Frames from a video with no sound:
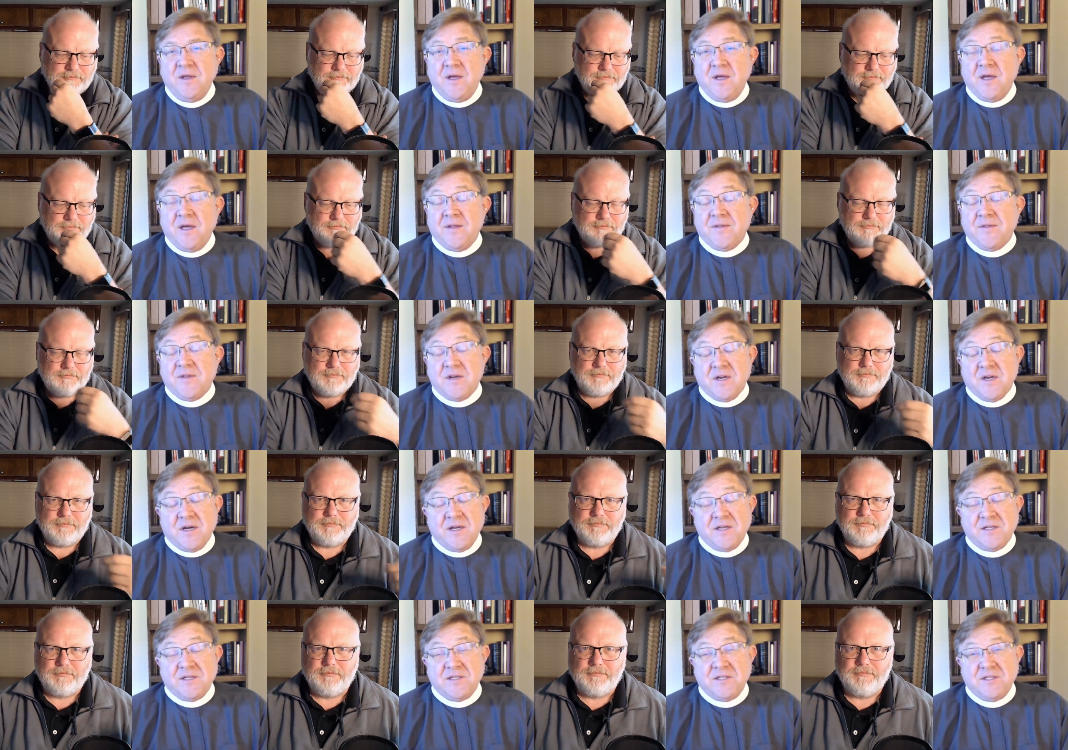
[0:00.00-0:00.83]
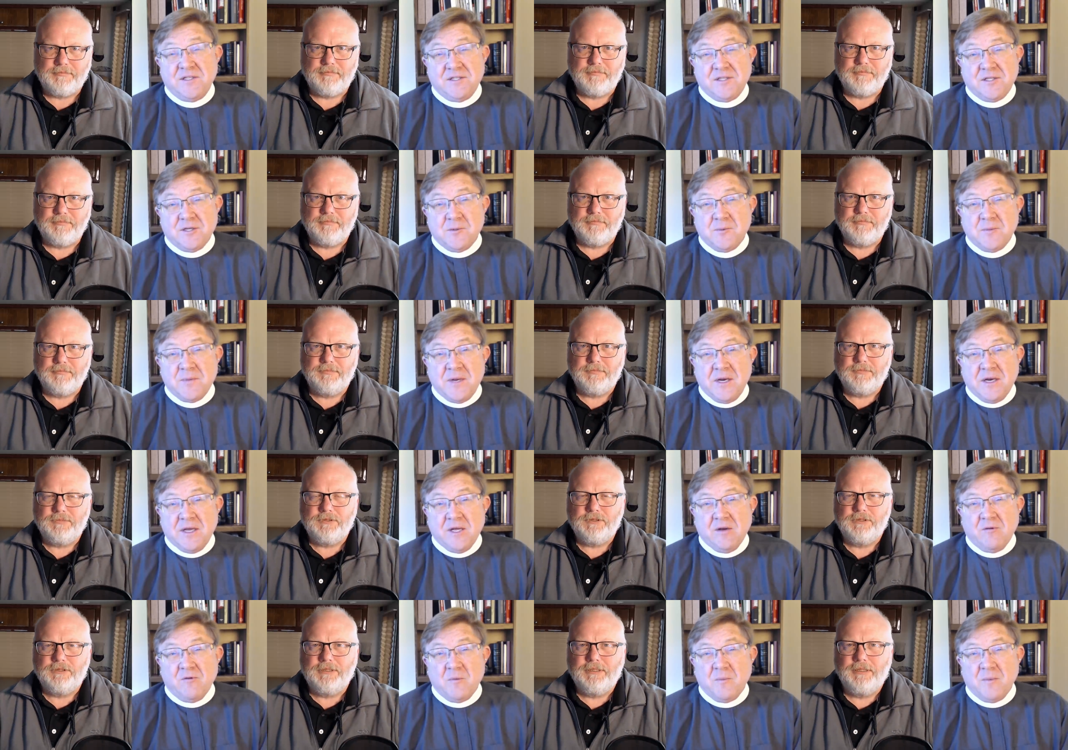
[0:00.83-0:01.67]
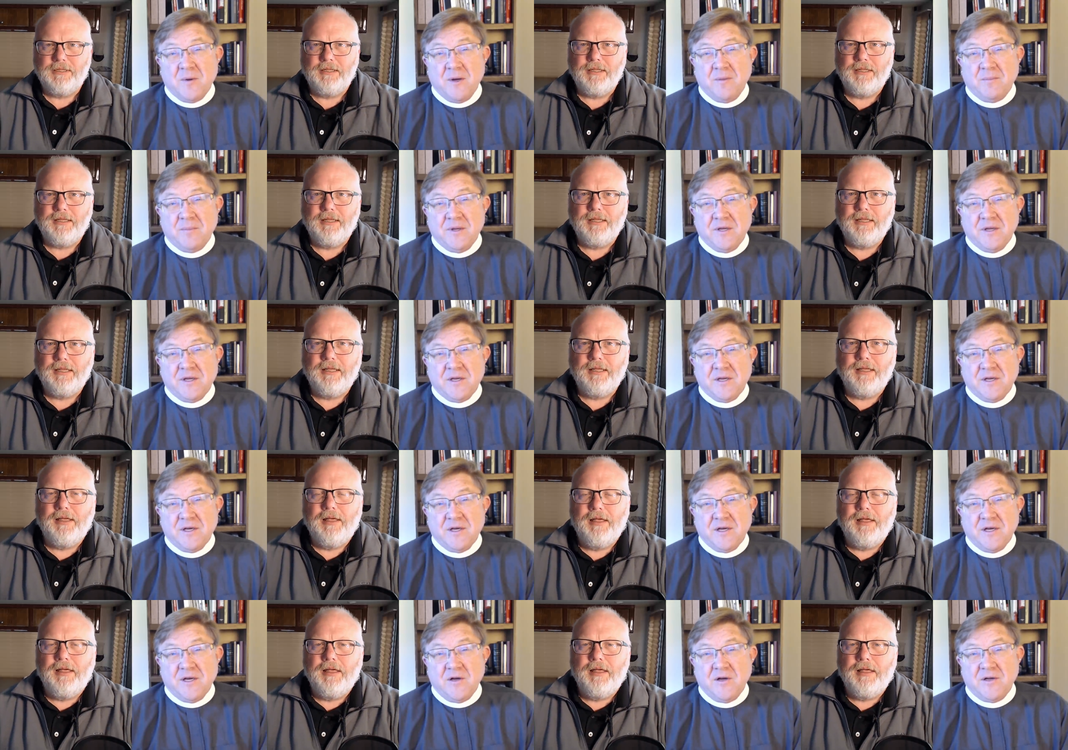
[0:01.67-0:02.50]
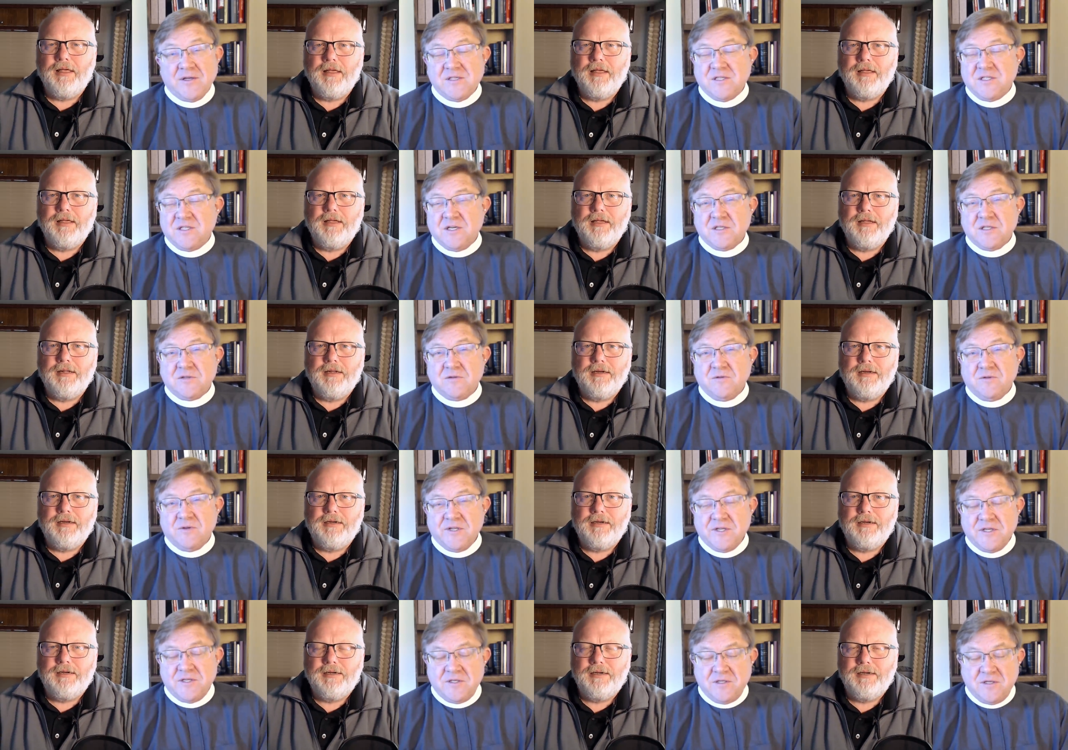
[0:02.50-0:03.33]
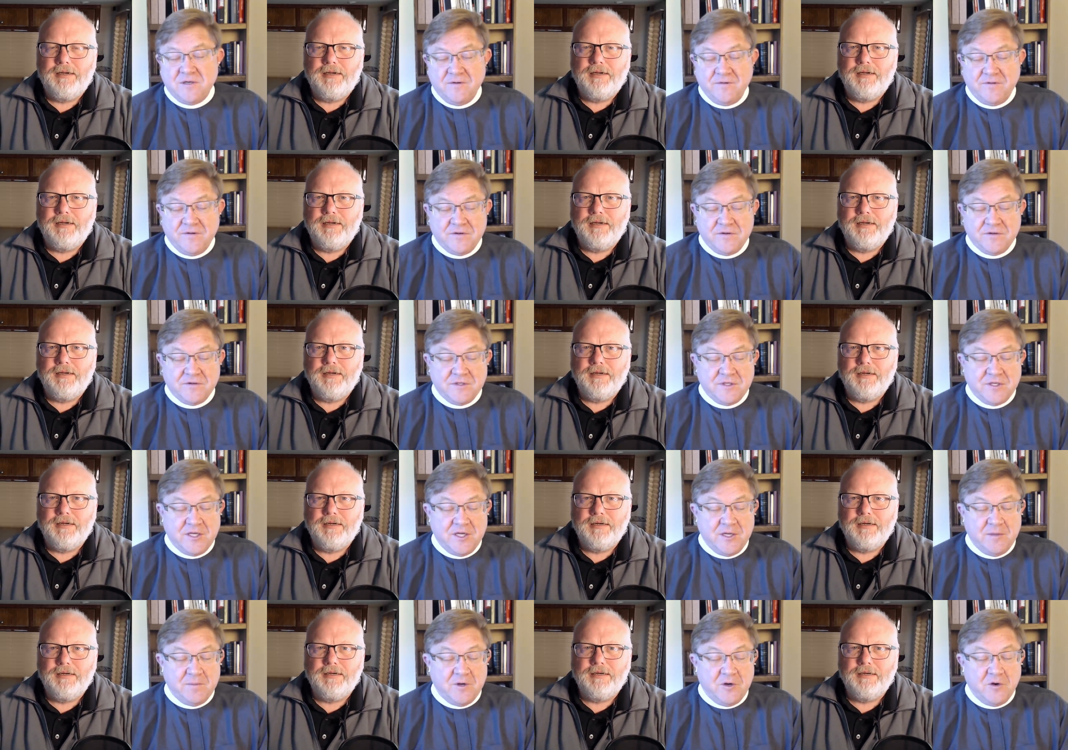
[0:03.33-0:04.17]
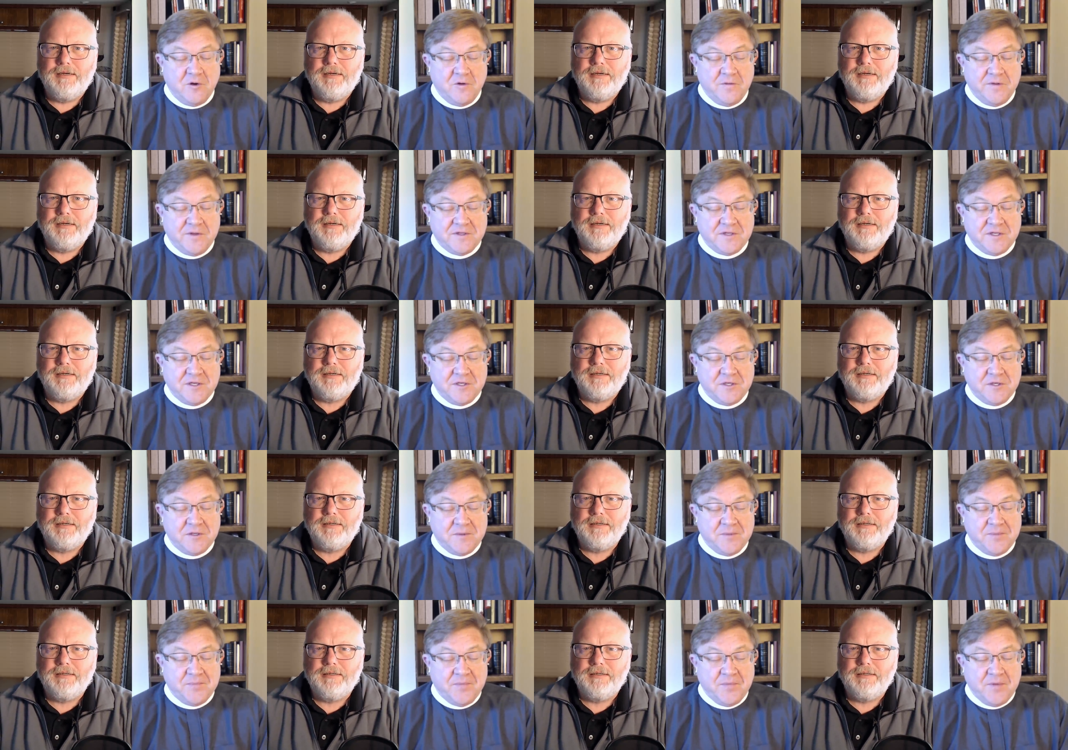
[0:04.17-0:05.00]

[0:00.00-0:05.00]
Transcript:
Speaker 1: And the Diocese of the Dominican Republic has just released an official statement on this issue.